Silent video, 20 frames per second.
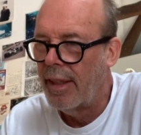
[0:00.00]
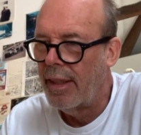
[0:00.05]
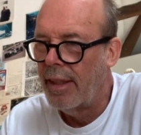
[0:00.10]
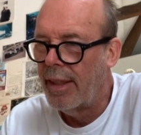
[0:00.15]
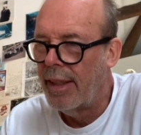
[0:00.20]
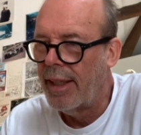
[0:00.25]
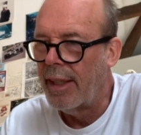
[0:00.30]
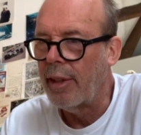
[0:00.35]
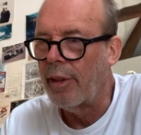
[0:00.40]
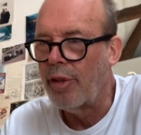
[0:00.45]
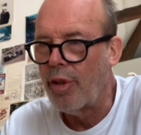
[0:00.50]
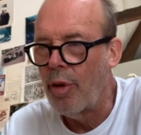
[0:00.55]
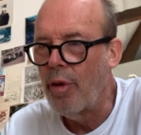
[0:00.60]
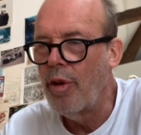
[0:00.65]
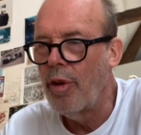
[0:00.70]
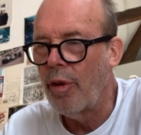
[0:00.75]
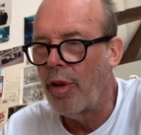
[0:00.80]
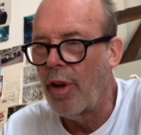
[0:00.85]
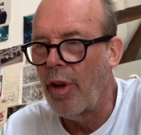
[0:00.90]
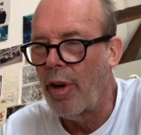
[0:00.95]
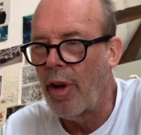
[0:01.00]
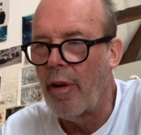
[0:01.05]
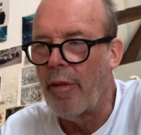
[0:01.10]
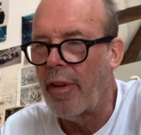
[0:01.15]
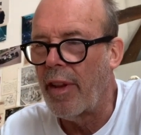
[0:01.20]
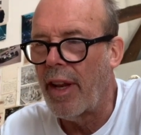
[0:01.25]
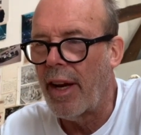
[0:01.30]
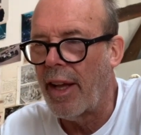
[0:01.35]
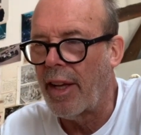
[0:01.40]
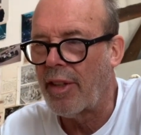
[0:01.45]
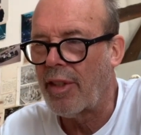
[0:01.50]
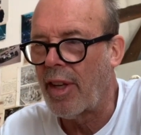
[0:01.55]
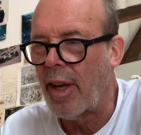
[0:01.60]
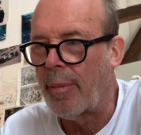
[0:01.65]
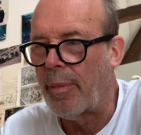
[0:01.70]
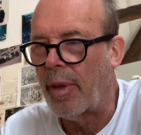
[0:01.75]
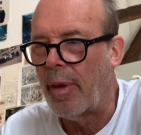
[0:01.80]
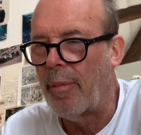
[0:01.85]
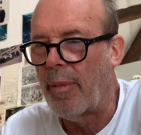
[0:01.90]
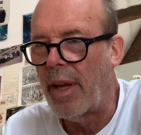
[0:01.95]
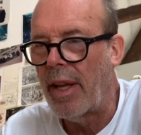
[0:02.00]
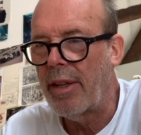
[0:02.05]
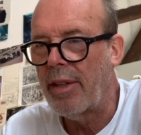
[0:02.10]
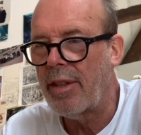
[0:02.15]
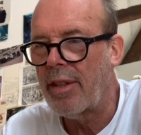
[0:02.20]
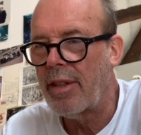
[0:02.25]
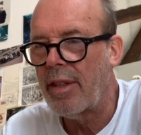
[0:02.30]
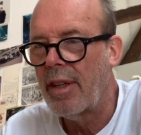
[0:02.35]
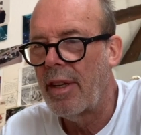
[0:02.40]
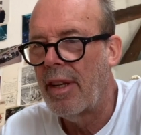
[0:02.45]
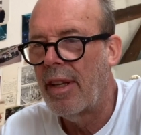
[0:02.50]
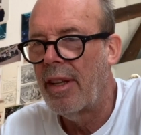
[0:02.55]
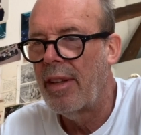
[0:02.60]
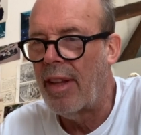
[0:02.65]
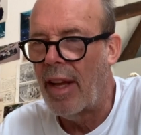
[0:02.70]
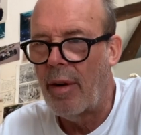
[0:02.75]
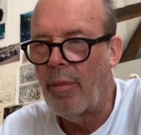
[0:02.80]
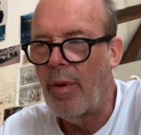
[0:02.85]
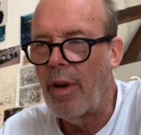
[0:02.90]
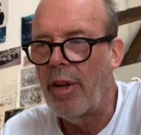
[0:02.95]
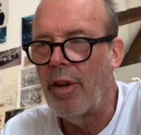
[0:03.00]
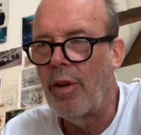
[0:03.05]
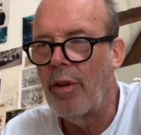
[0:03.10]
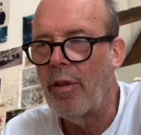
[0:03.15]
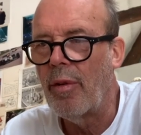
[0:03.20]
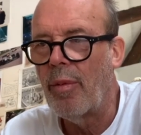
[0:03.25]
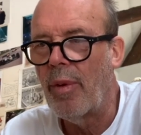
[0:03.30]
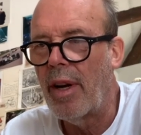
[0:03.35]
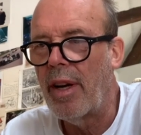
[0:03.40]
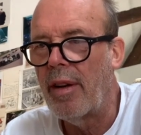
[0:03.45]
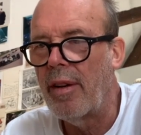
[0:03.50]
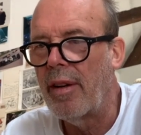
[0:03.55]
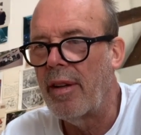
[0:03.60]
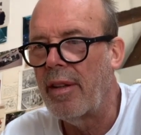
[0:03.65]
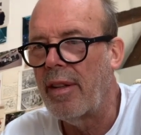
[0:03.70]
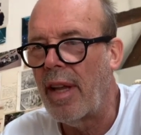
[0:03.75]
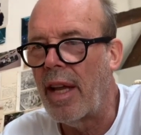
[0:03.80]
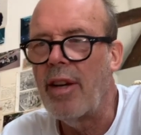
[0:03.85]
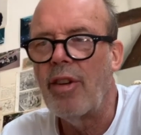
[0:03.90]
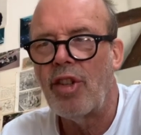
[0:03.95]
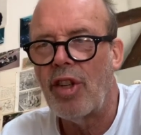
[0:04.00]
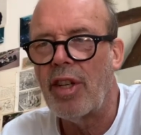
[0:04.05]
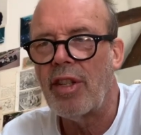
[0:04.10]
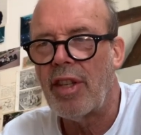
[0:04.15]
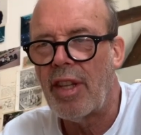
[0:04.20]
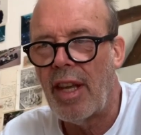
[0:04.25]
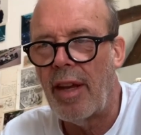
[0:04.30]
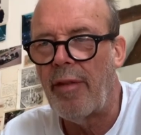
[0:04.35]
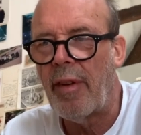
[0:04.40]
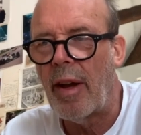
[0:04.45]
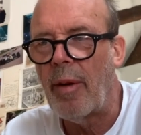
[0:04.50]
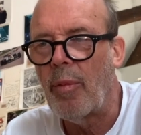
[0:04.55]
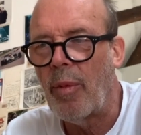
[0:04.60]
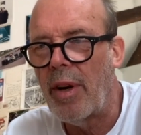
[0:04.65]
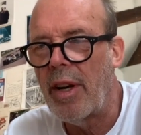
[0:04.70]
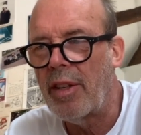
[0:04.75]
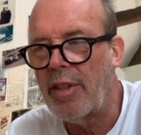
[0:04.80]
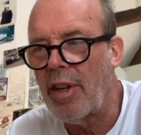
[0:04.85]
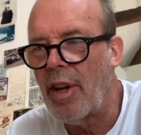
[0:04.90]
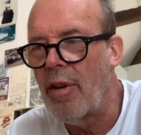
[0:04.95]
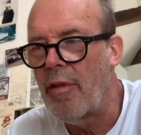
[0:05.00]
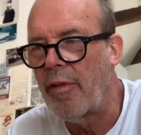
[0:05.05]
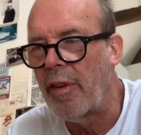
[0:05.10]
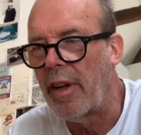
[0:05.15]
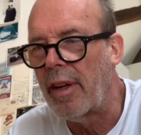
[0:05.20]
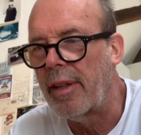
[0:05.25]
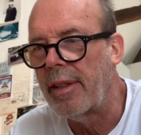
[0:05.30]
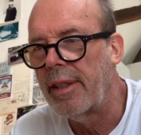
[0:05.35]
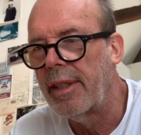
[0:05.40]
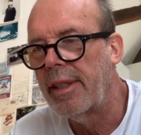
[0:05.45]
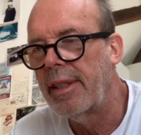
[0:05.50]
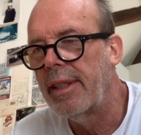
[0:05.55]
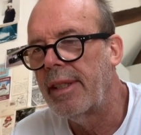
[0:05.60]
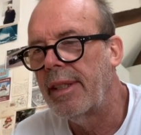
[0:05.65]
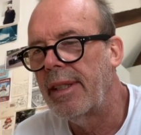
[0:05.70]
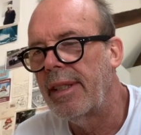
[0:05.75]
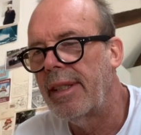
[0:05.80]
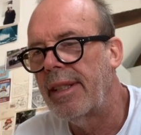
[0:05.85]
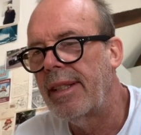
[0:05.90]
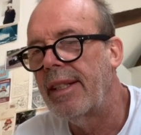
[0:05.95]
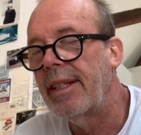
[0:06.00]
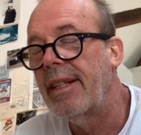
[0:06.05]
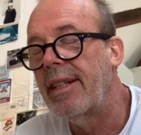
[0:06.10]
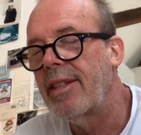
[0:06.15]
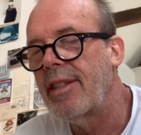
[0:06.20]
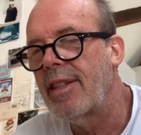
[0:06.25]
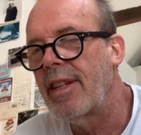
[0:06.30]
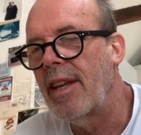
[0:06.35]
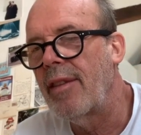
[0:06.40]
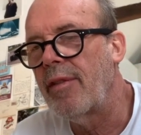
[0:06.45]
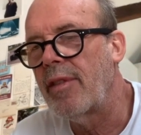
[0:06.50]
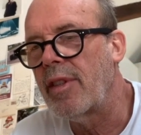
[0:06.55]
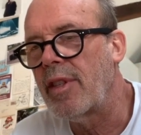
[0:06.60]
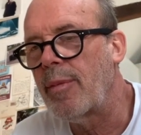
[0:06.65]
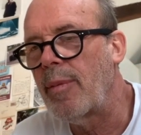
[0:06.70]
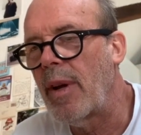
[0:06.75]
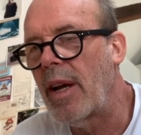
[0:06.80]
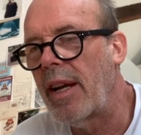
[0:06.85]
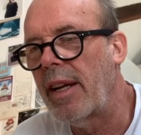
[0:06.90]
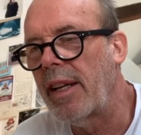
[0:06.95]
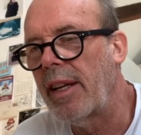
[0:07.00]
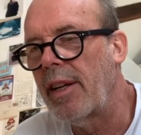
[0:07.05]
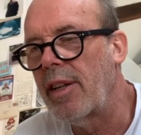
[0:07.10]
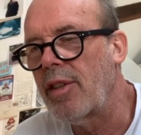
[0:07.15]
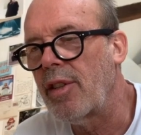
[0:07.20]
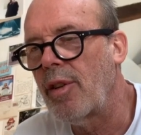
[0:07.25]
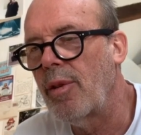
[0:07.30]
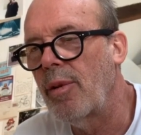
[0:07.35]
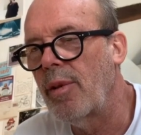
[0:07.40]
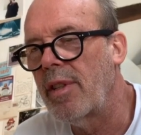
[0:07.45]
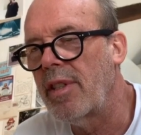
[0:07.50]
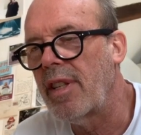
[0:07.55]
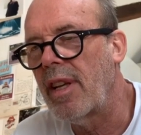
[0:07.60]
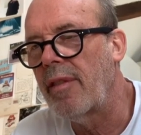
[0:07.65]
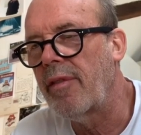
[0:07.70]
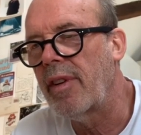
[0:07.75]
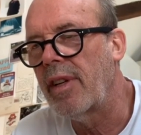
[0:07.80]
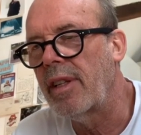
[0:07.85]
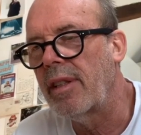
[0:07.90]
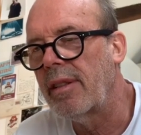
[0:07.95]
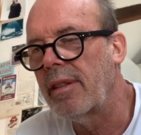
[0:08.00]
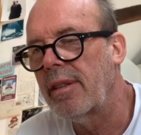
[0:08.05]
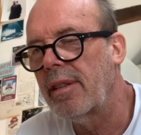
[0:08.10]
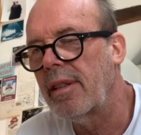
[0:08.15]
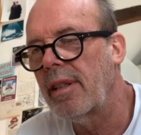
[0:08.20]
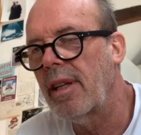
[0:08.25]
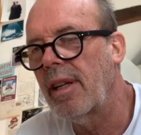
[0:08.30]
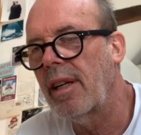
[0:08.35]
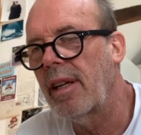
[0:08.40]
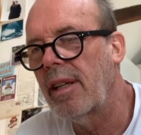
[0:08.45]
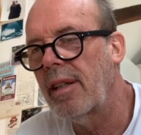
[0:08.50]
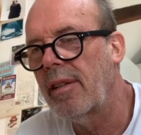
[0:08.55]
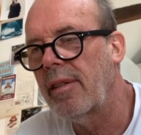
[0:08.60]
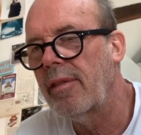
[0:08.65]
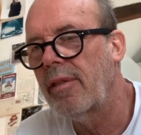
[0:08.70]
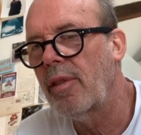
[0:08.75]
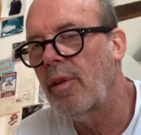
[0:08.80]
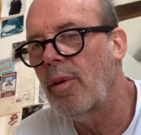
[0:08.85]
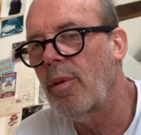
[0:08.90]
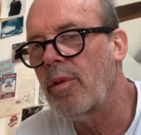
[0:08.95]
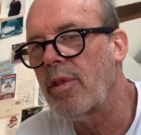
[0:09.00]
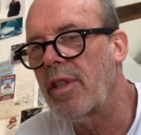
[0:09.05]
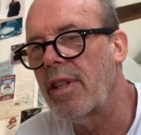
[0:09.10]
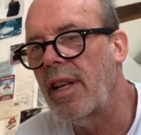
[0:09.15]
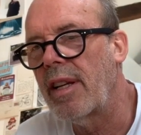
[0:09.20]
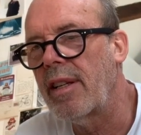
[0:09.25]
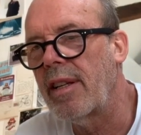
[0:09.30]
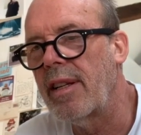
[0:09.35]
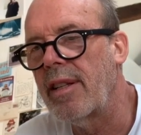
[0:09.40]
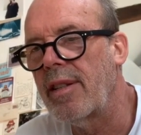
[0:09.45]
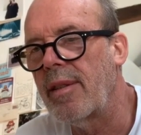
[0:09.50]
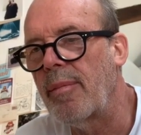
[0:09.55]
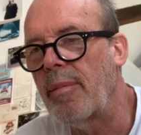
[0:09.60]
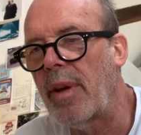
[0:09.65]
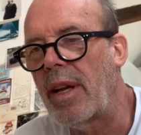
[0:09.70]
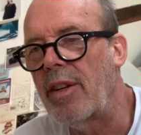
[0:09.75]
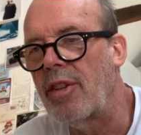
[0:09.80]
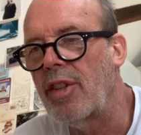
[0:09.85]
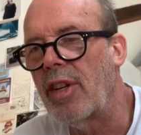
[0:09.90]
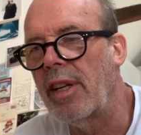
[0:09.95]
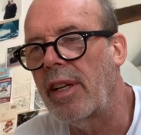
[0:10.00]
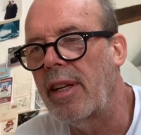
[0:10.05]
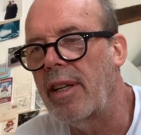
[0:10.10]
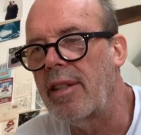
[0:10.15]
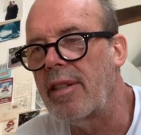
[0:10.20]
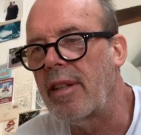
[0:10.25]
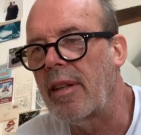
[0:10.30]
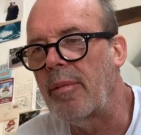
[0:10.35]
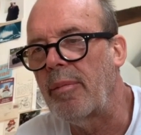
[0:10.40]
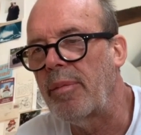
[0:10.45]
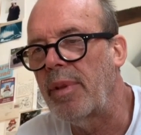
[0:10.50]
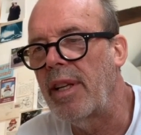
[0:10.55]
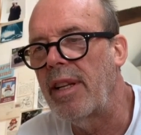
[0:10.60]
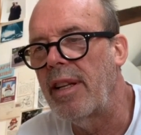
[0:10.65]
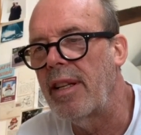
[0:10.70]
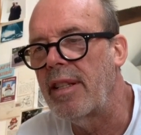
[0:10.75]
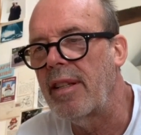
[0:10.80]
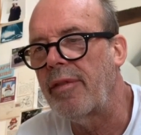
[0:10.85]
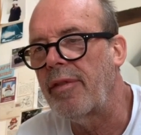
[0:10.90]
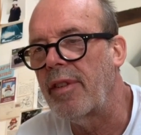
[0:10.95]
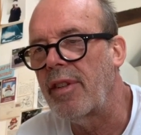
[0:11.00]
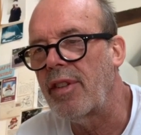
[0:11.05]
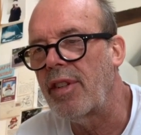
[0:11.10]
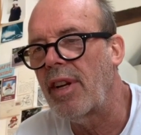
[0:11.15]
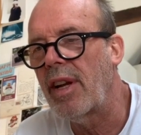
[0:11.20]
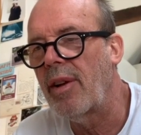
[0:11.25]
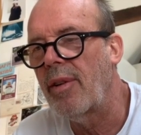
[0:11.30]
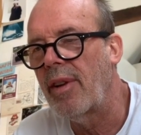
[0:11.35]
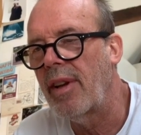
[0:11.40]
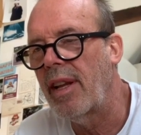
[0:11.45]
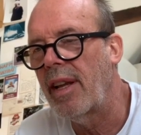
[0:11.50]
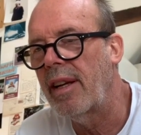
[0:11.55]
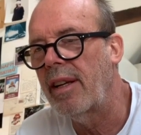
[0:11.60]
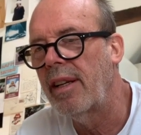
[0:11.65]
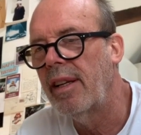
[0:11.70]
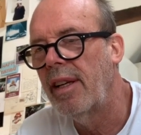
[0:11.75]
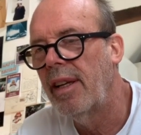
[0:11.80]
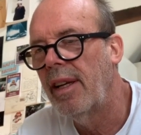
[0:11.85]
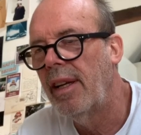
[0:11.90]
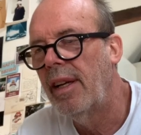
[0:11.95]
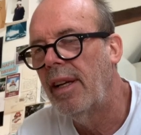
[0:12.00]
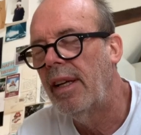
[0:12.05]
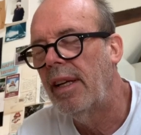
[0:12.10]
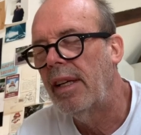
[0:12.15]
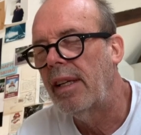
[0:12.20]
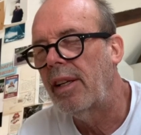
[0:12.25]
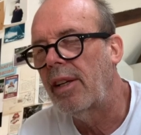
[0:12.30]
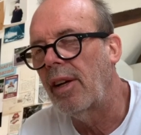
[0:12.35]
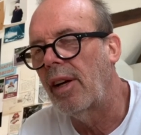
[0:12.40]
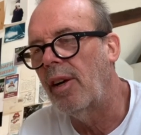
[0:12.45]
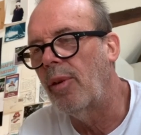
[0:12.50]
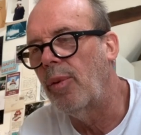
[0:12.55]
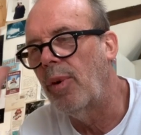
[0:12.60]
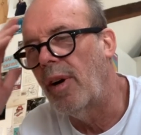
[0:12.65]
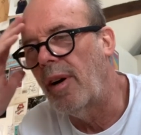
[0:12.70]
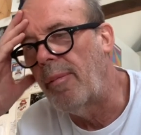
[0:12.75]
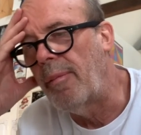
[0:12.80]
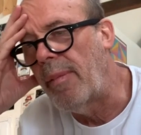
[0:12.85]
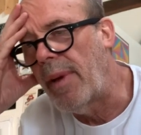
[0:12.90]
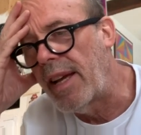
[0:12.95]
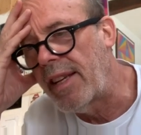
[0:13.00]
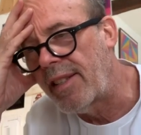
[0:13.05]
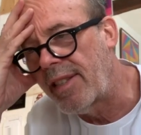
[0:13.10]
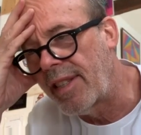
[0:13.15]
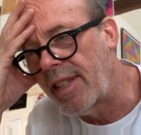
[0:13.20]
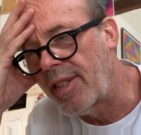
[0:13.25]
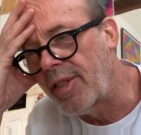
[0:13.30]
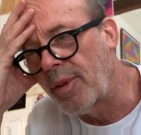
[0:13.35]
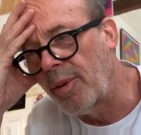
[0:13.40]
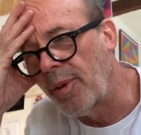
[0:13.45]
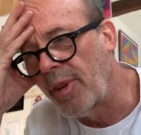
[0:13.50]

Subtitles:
It'll do you good over the next couple of months. Then just give up when it's over." Stephen smiling and as cool as ever. God, of course, London isn't Beijing and it's a completely different show. And then, God, what a mess this all